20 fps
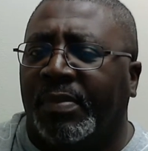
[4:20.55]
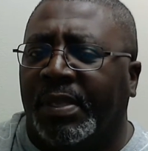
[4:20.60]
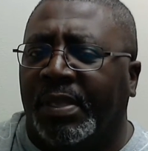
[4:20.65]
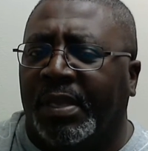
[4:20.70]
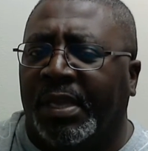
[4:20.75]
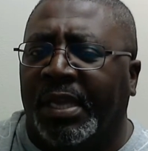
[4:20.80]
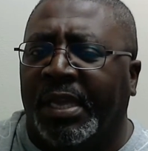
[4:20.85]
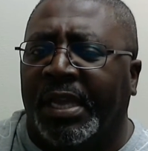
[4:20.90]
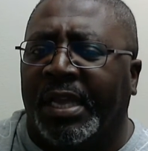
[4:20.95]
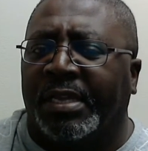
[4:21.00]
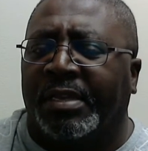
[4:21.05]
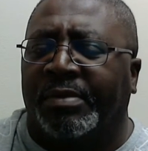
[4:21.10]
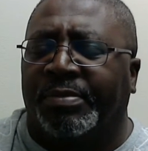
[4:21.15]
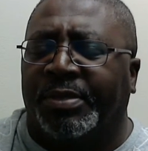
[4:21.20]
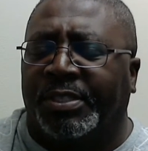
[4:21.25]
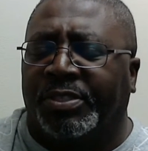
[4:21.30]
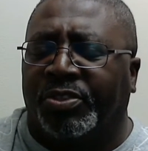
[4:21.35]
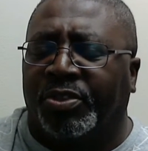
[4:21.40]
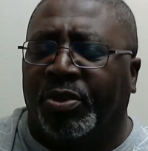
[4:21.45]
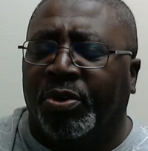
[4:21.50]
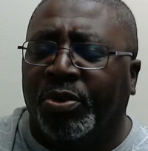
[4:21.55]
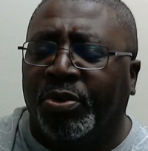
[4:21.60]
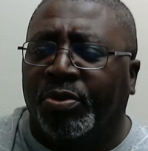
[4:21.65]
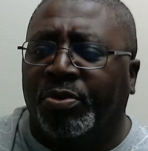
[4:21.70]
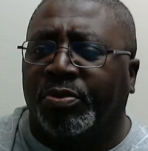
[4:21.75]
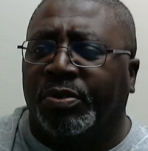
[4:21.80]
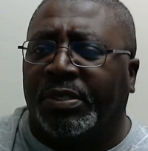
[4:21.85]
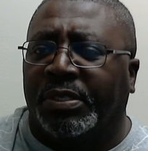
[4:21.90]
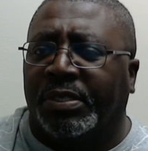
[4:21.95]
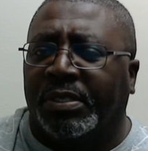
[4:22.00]
he had to be
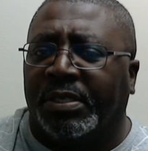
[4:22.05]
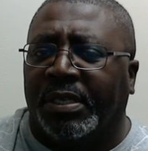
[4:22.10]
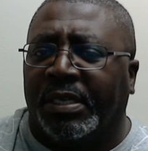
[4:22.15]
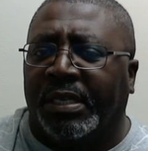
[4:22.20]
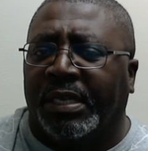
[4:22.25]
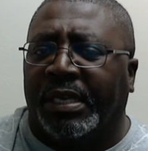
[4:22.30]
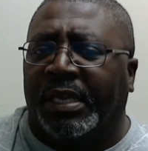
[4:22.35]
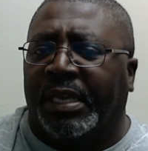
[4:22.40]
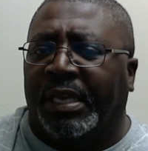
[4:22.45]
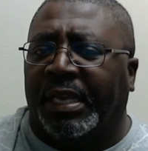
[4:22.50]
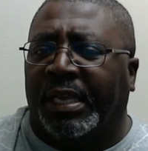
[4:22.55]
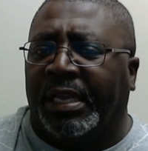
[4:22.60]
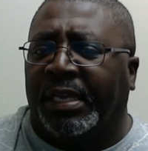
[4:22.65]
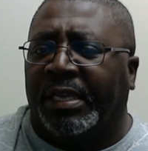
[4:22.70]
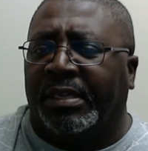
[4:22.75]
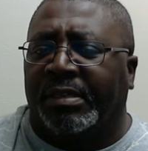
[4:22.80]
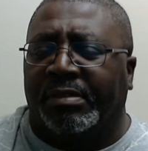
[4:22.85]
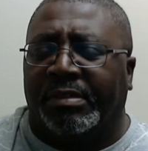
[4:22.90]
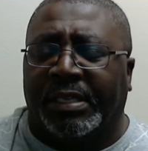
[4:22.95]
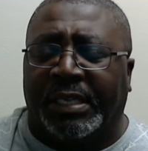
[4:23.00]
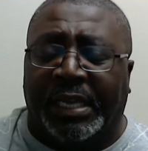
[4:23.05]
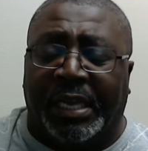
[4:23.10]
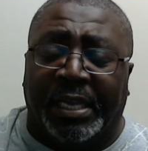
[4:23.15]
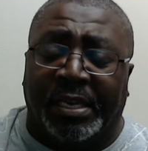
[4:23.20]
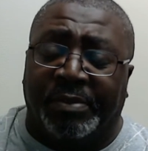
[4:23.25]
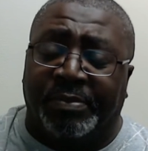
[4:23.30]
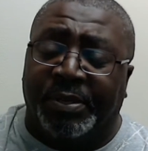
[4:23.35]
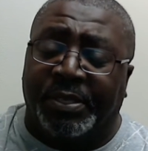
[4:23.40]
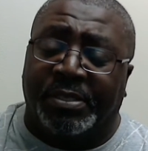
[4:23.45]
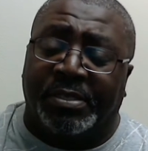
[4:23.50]
told and he had
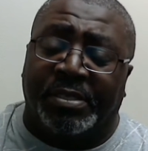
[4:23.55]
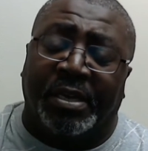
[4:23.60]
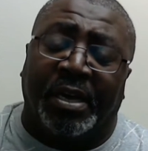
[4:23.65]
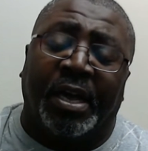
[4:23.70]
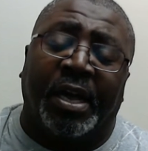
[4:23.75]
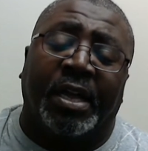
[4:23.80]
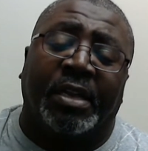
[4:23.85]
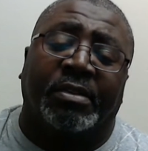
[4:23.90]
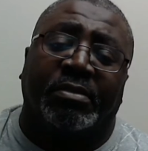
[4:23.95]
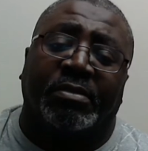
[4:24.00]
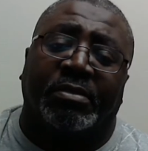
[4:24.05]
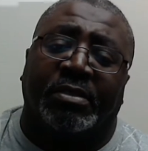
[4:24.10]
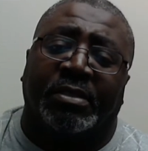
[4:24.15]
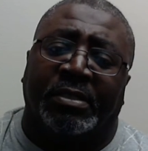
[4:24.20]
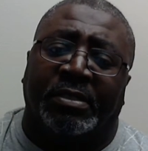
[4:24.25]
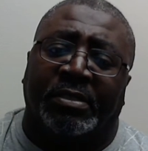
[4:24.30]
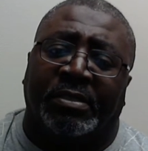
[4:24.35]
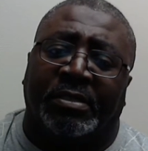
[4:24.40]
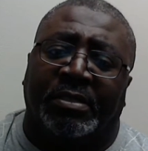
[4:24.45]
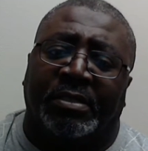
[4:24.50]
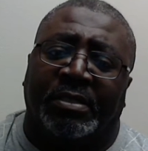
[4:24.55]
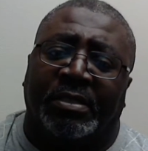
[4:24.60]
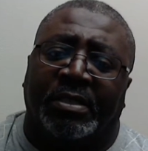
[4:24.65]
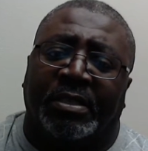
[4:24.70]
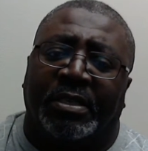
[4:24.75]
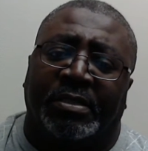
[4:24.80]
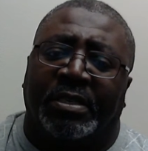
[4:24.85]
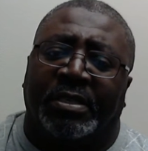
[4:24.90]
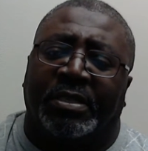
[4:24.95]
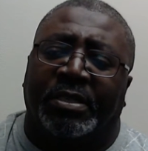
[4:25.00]
to be taught because
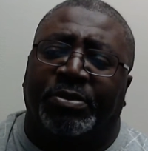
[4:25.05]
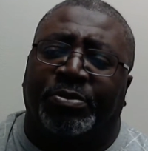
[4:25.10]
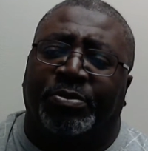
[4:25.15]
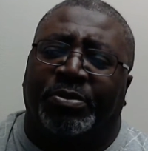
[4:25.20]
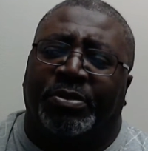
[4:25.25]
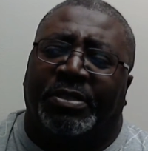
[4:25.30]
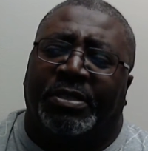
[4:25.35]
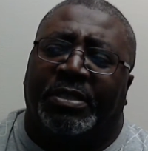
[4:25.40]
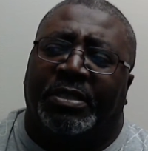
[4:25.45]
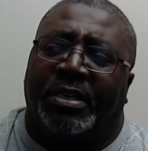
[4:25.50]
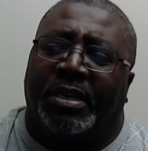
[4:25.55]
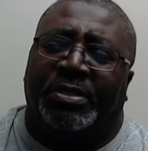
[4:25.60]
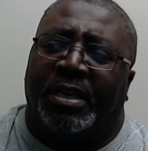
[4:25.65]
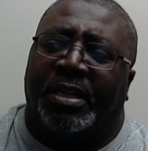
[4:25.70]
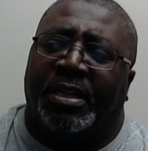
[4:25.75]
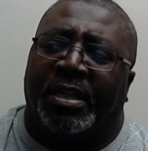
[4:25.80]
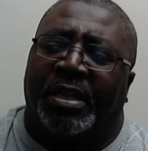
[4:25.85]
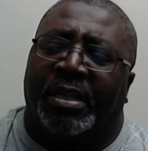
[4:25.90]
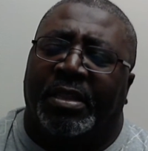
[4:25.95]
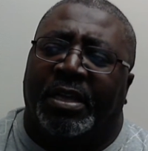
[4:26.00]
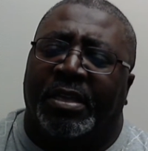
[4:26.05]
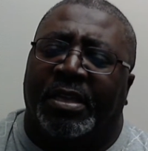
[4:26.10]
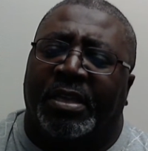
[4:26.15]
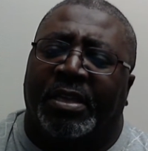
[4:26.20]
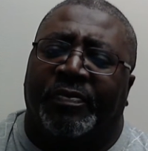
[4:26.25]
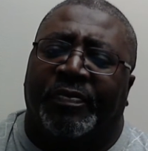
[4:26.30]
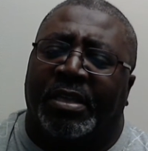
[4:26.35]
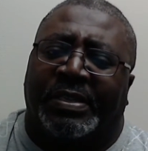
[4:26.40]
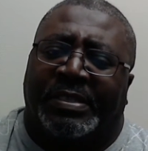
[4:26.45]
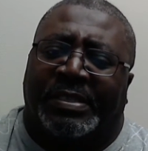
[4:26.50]
this was a, a, a thing
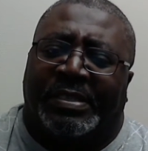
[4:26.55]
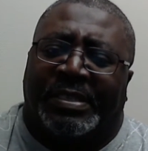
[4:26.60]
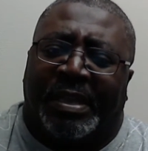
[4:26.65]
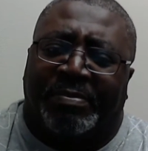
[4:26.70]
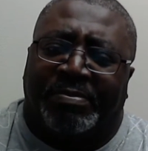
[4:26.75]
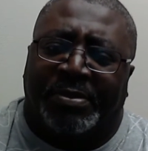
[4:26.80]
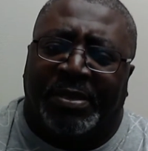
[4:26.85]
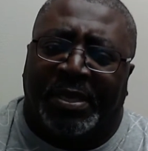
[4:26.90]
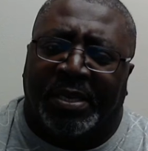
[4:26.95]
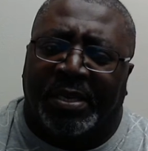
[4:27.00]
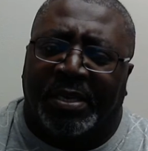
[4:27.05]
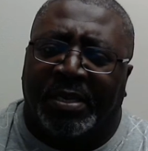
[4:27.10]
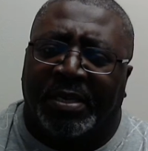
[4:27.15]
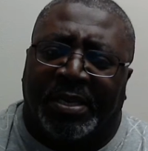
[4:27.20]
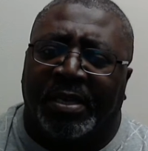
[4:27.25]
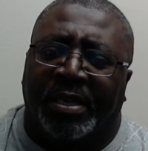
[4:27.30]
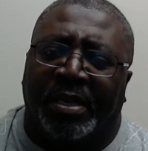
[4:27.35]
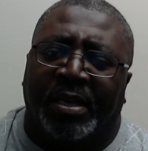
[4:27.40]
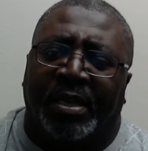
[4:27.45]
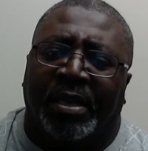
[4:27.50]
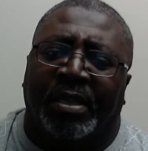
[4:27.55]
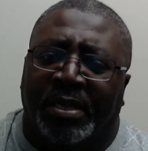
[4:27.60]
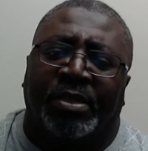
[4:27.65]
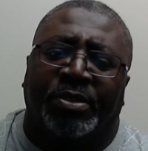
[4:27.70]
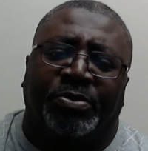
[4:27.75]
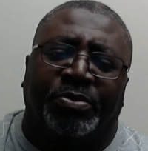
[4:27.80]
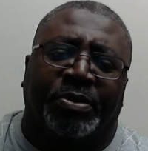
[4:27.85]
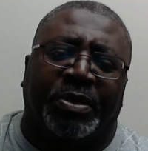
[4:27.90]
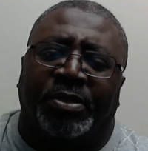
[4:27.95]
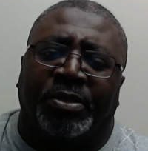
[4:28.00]
of accepting
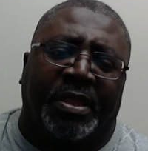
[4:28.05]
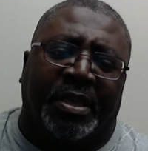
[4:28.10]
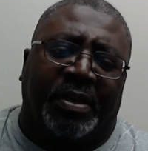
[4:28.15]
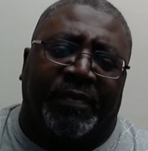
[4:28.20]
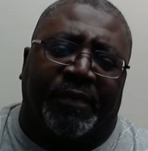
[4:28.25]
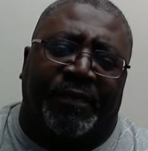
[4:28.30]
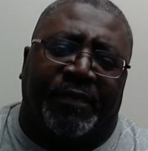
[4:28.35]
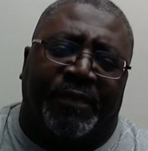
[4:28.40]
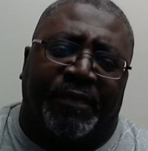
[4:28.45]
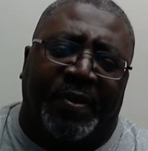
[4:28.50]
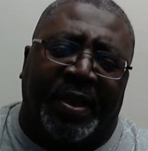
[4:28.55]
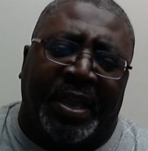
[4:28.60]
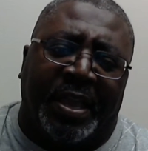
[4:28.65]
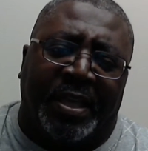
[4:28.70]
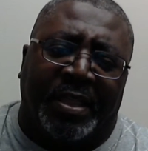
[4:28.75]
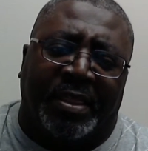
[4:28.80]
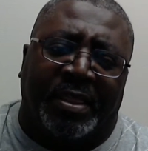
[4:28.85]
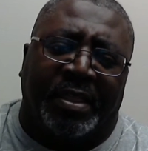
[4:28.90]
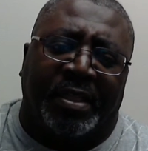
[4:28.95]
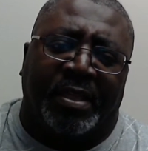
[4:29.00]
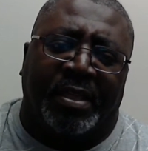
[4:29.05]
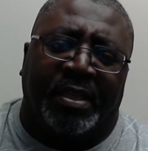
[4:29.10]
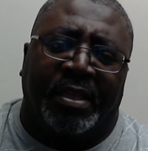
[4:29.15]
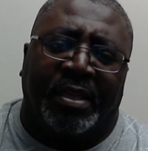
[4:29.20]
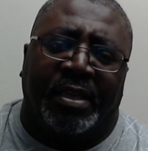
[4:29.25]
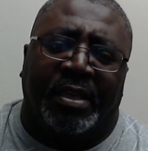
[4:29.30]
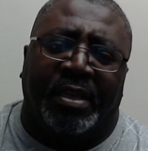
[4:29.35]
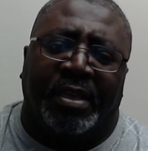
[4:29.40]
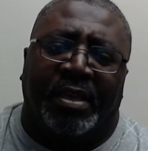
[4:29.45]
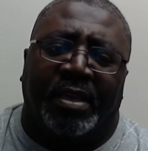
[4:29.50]
this was a thing of faith
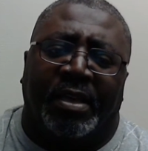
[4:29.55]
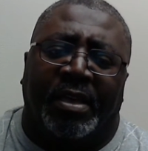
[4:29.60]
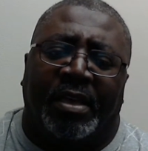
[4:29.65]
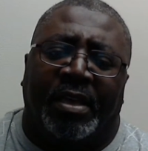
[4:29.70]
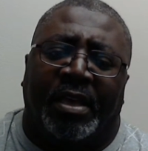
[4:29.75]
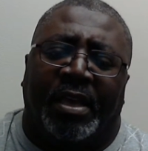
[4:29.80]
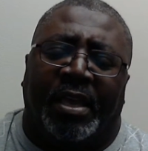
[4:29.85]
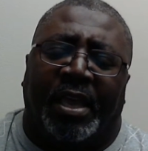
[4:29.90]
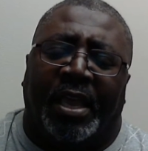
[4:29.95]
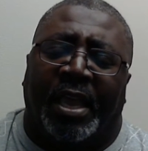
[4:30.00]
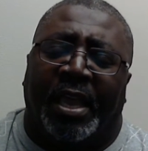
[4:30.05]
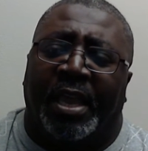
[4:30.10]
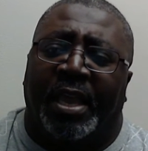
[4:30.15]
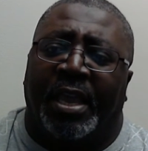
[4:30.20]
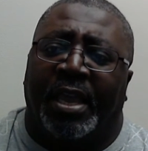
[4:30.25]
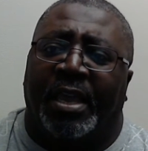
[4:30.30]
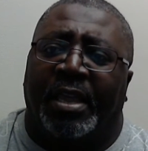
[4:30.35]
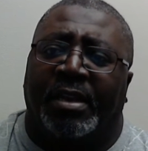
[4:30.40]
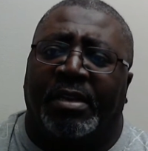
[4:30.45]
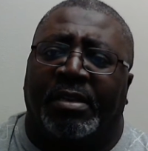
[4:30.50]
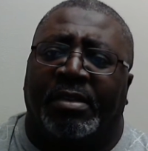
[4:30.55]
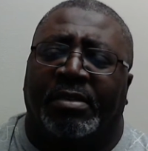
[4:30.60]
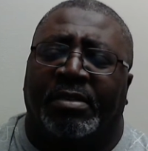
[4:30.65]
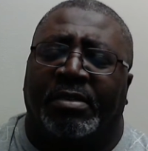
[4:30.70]
and